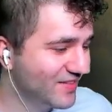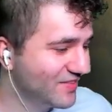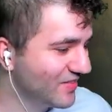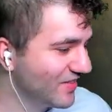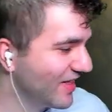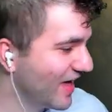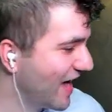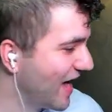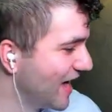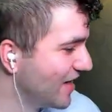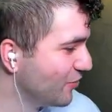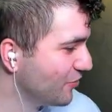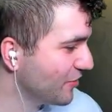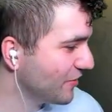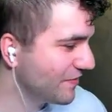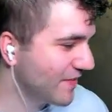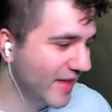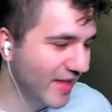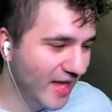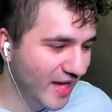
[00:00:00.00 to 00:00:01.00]
I don't think
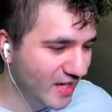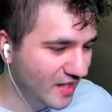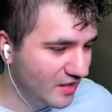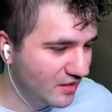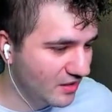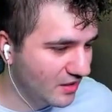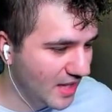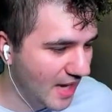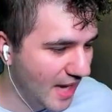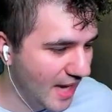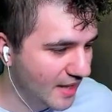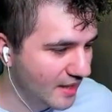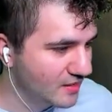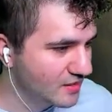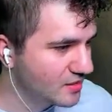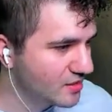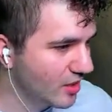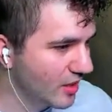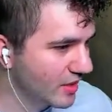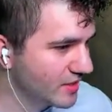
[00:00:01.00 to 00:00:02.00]
they can either, Kaya.
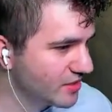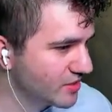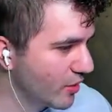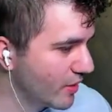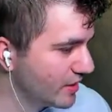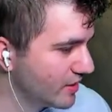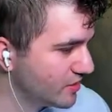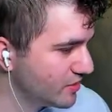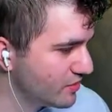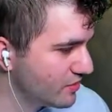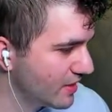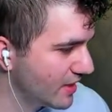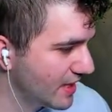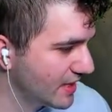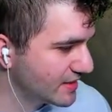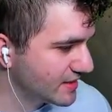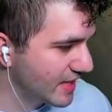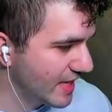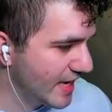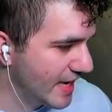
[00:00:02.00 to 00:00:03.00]
So let's go ahead and do
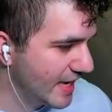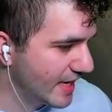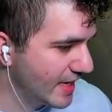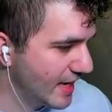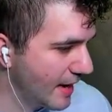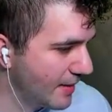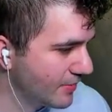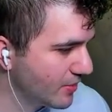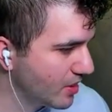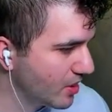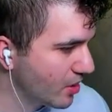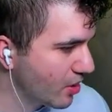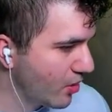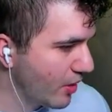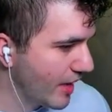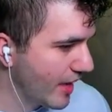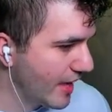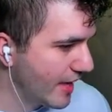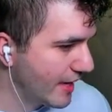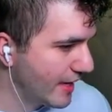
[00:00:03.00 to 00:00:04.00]
this. And I'm going to go
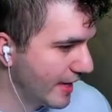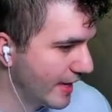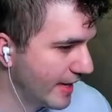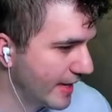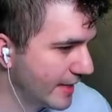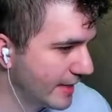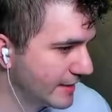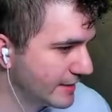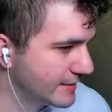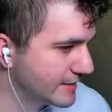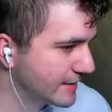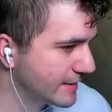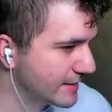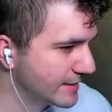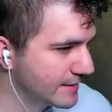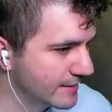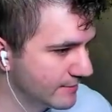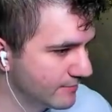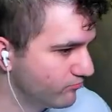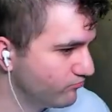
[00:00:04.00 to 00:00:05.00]
ahead and
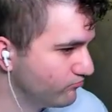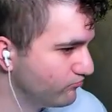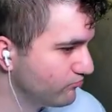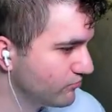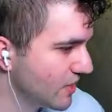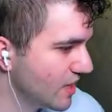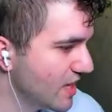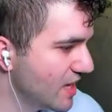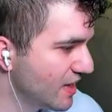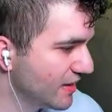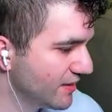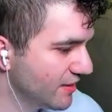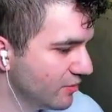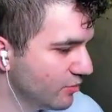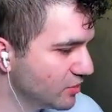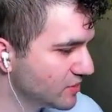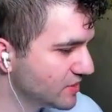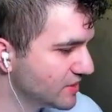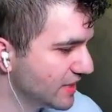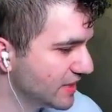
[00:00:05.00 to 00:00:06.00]
I think
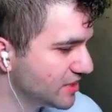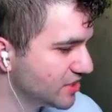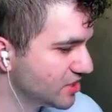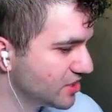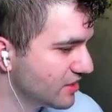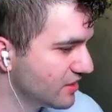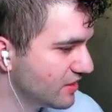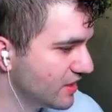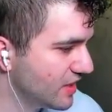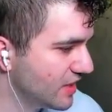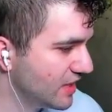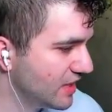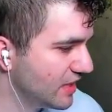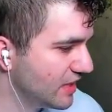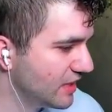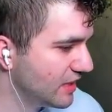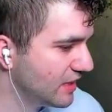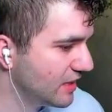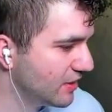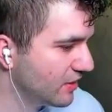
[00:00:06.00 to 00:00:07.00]
we'll ditch
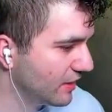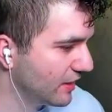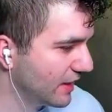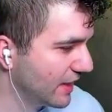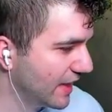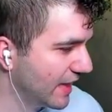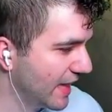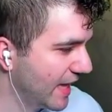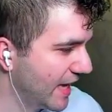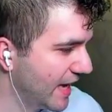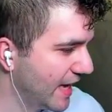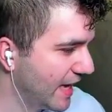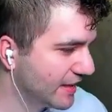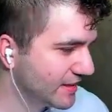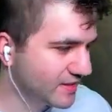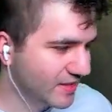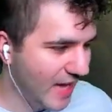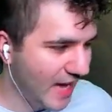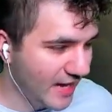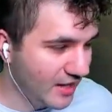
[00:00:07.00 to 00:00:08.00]
the land. It's
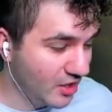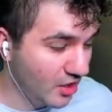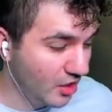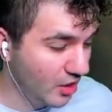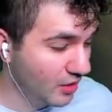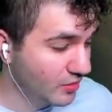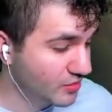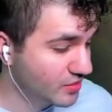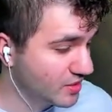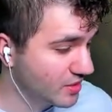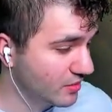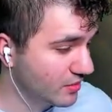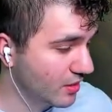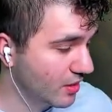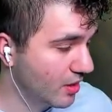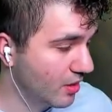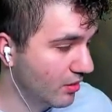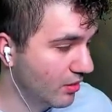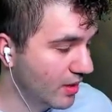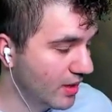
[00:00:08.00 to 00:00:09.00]
kind of close here,
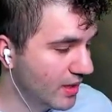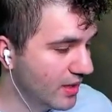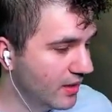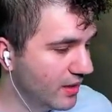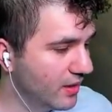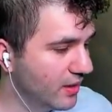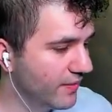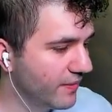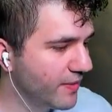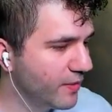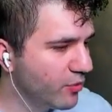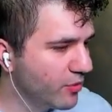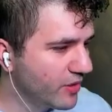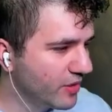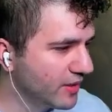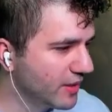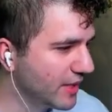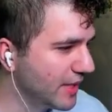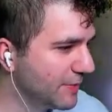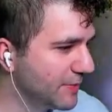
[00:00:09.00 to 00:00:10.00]
though. I think
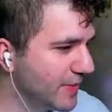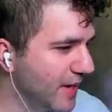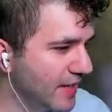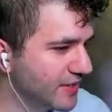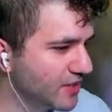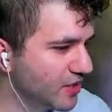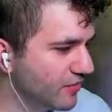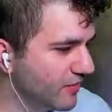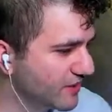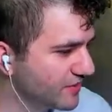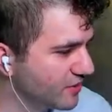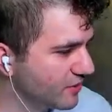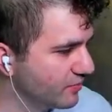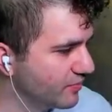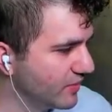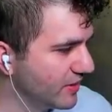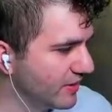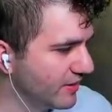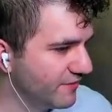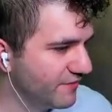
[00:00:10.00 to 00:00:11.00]
we'll keep Kaito. That's
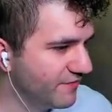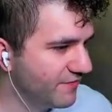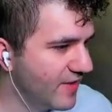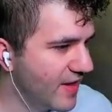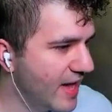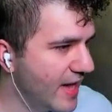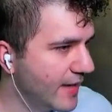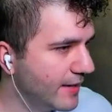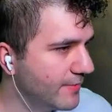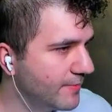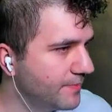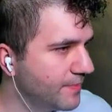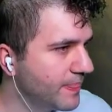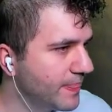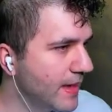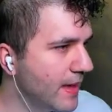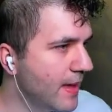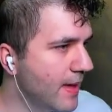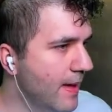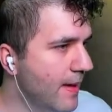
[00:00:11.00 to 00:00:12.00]
completely fine.
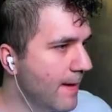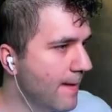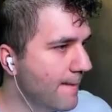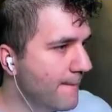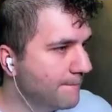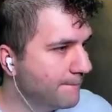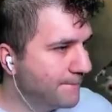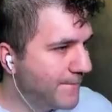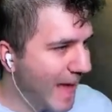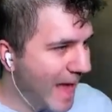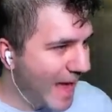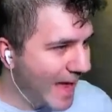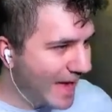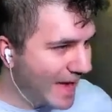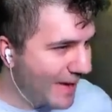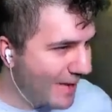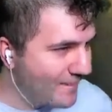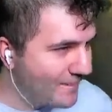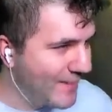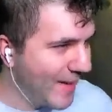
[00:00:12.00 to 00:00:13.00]
Bang,
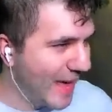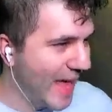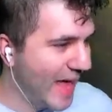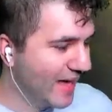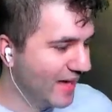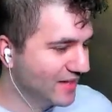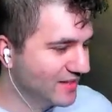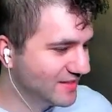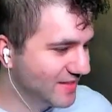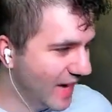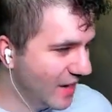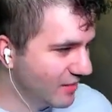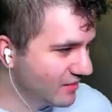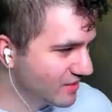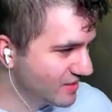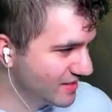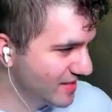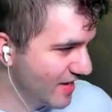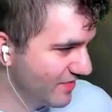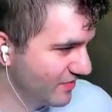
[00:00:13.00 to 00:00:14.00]
bang. Down to
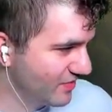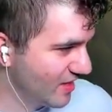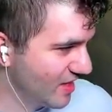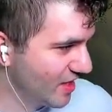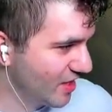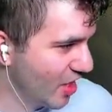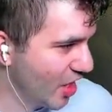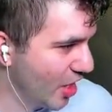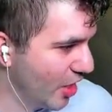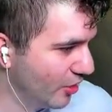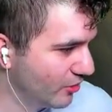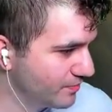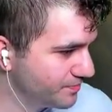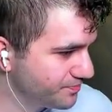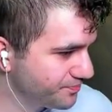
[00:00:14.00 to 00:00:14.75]
7 they go.